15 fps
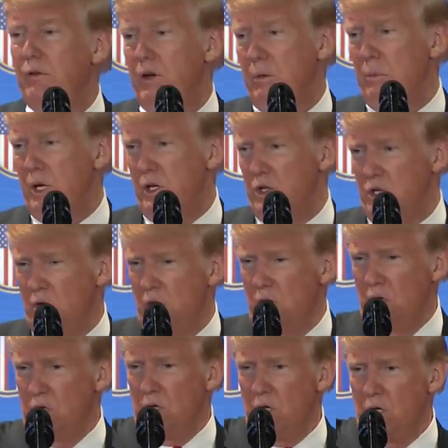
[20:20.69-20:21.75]
you very much.
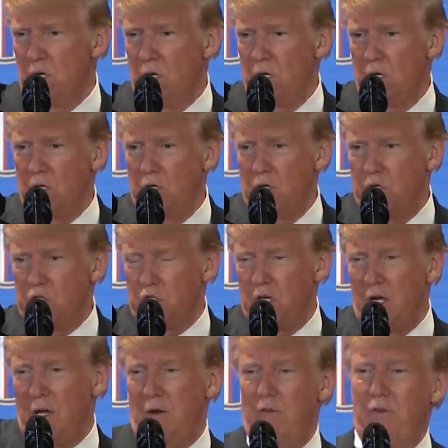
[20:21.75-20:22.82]

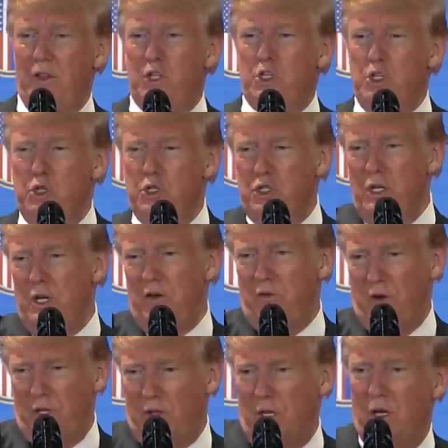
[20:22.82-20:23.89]
Steve, that's you, Steve,
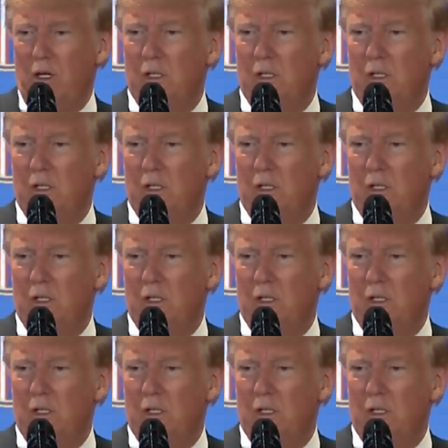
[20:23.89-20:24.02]
right there.